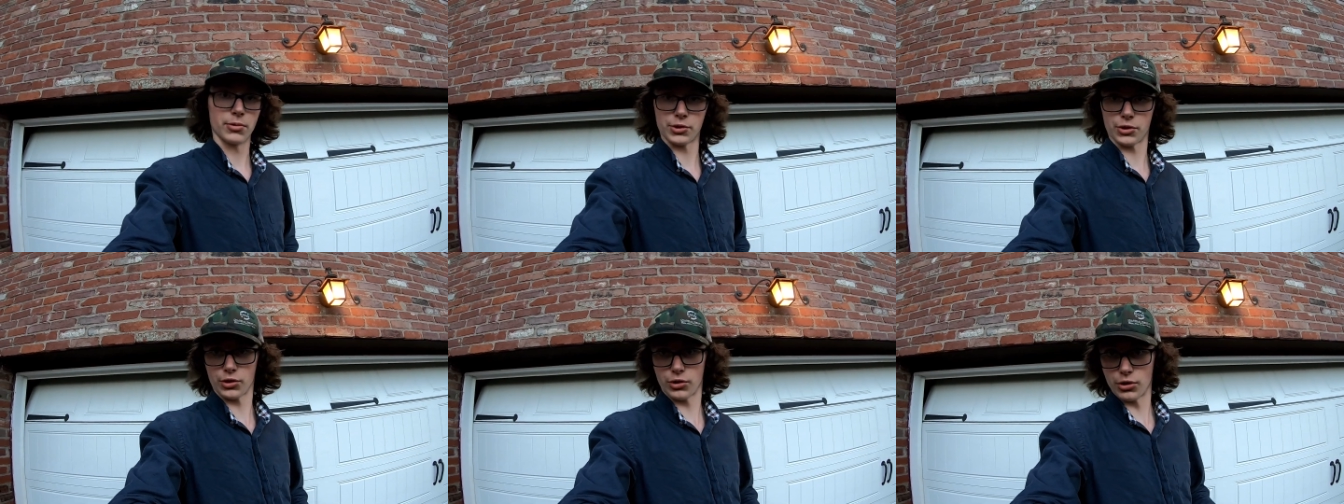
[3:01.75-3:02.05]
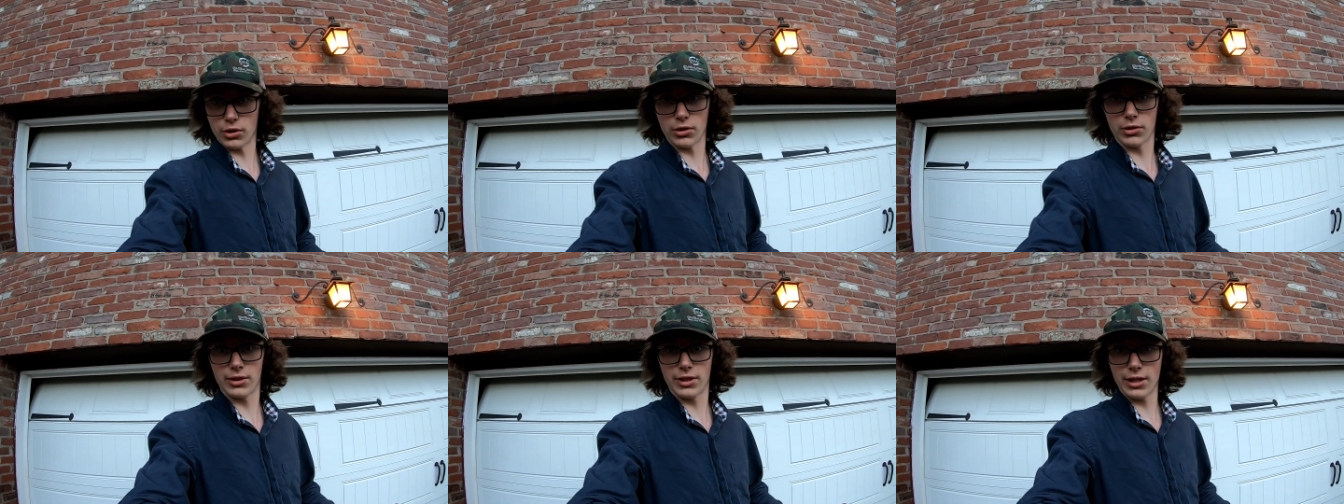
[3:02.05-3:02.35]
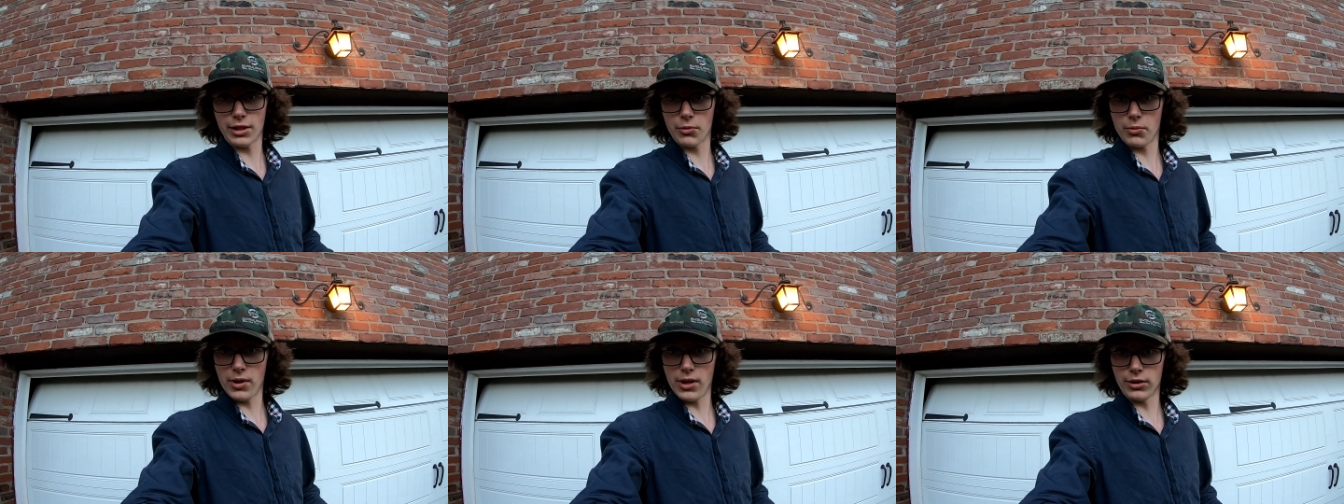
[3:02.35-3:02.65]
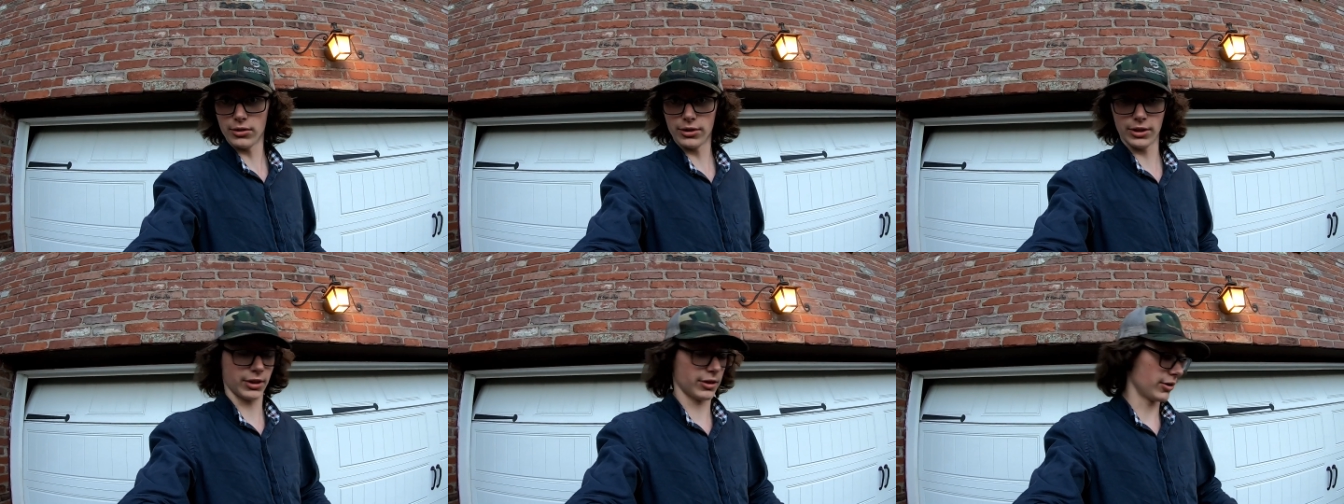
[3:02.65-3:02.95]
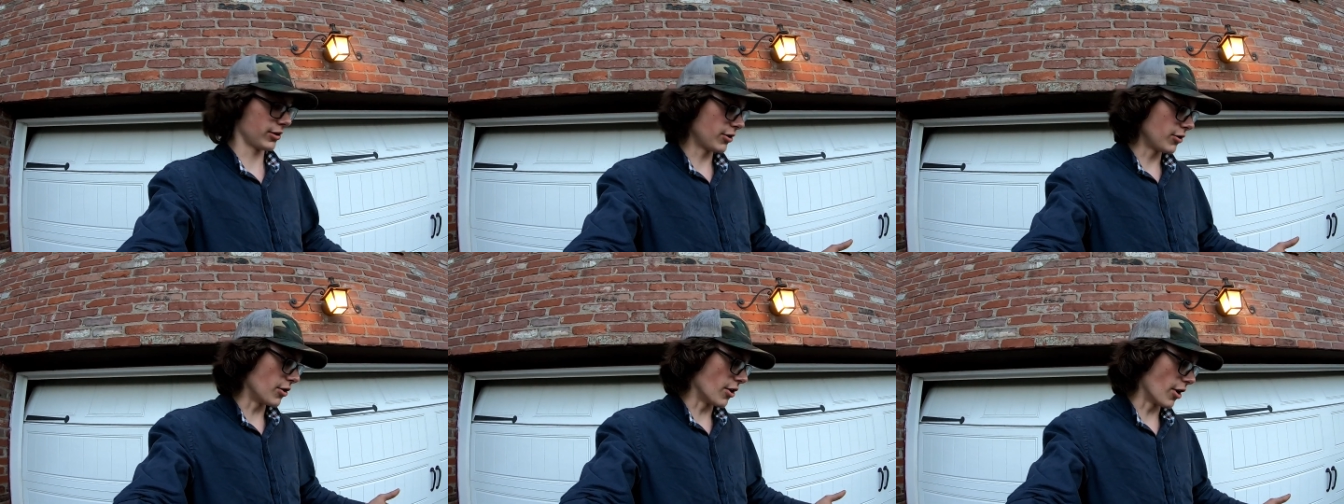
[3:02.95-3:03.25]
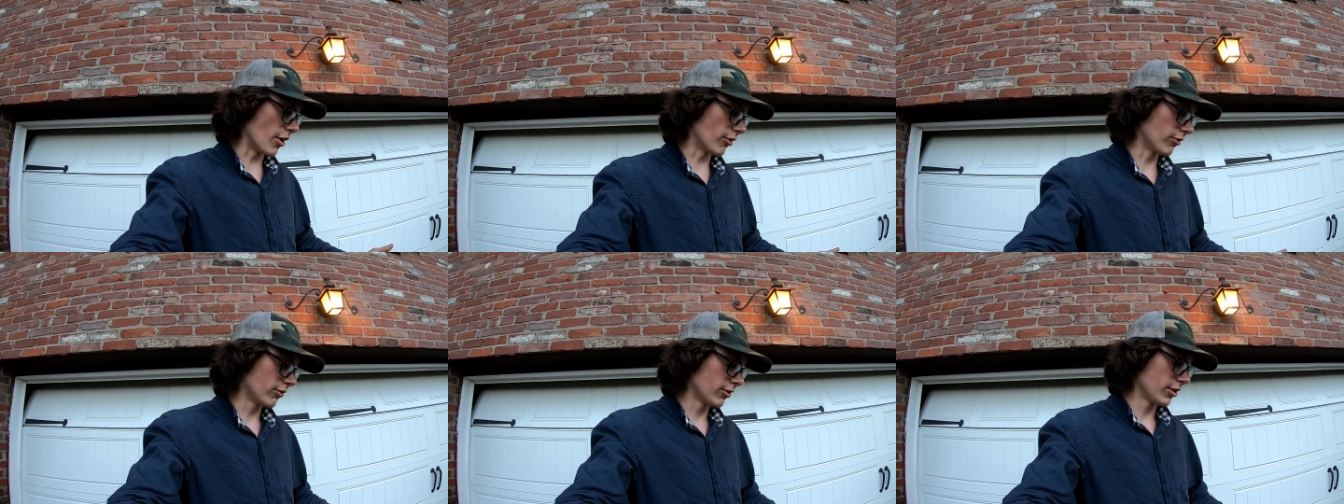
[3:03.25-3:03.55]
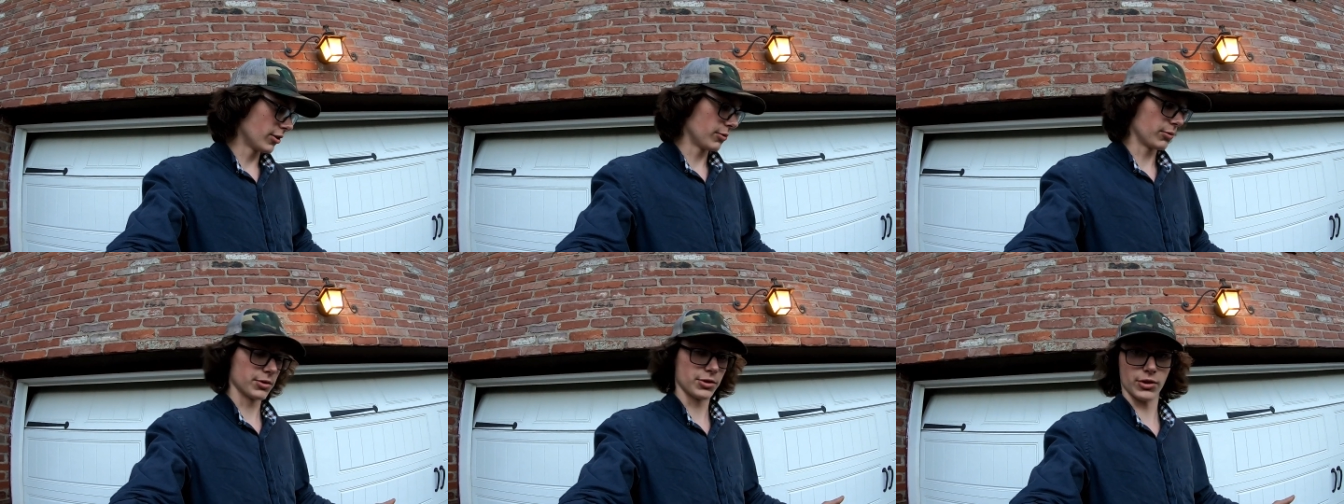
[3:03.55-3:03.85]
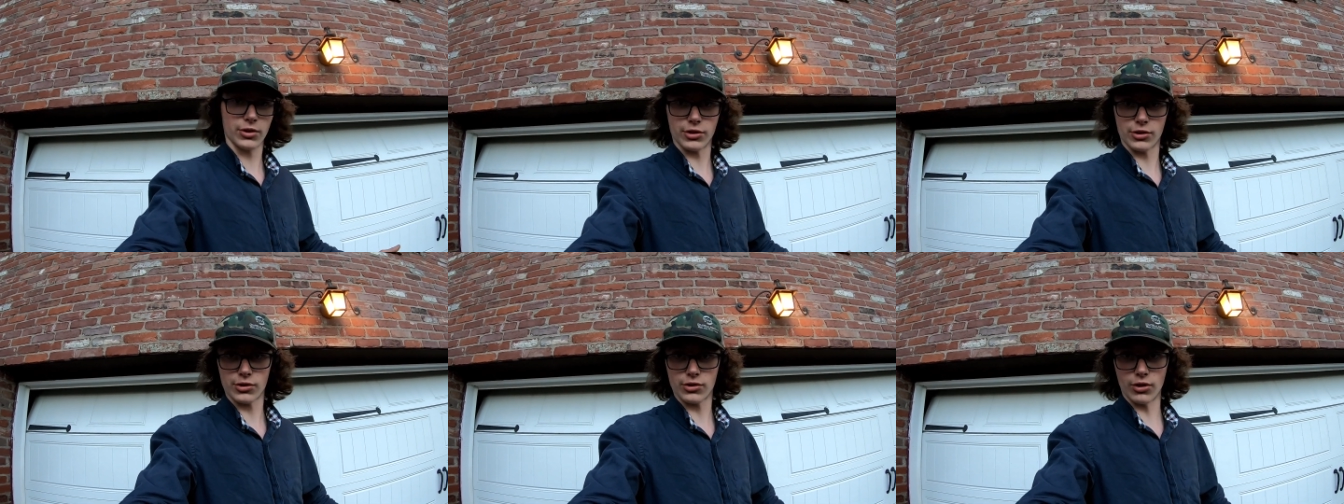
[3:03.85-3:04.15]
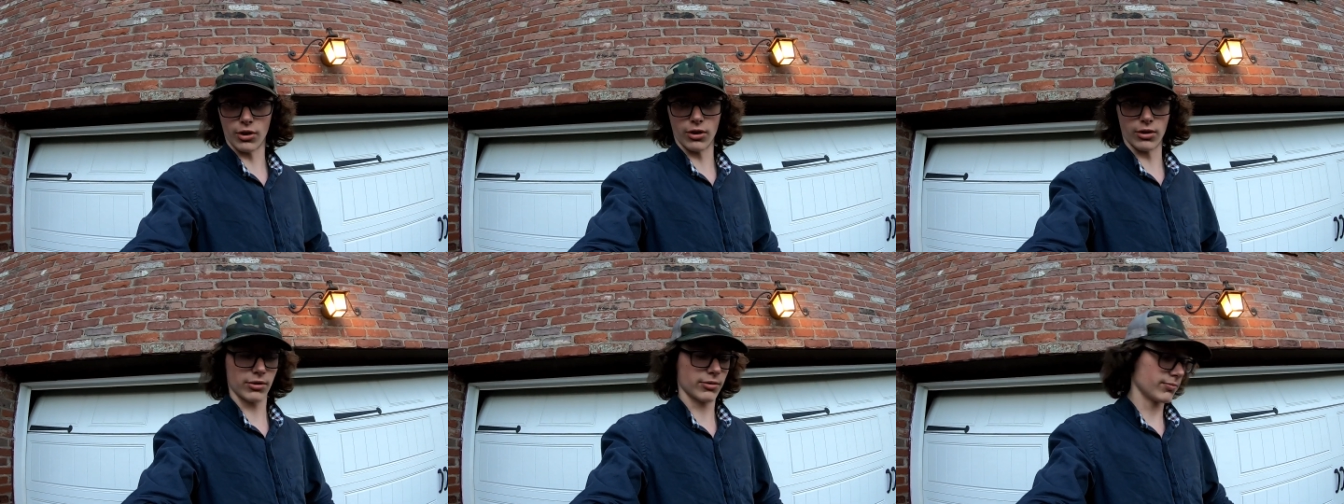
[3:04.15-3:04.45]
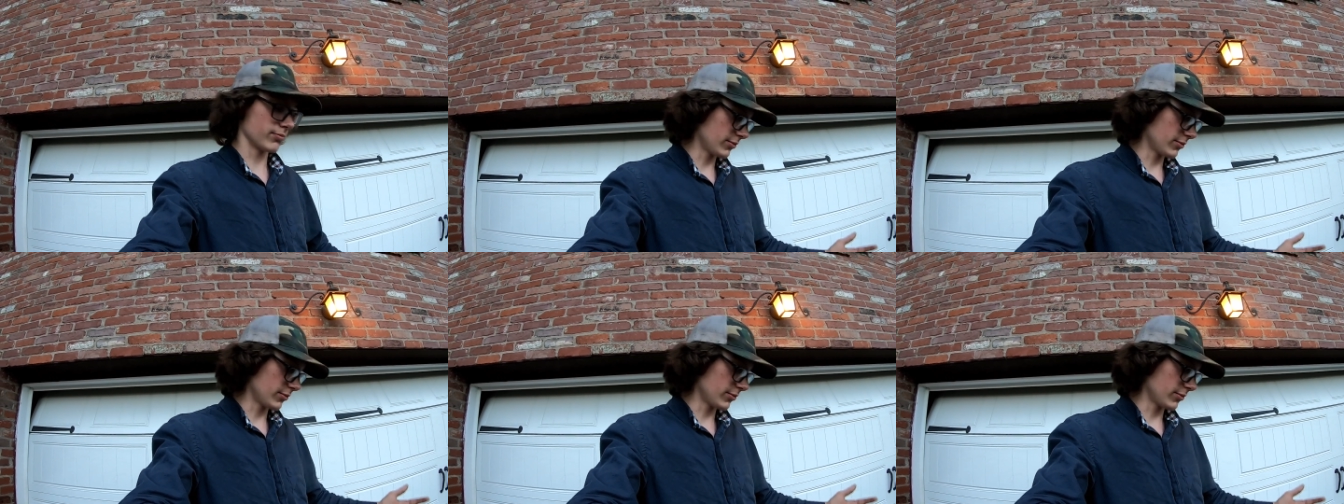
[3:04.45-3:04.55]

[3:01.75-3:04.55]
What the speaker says: Was it good TIG welding? No. Was it a start?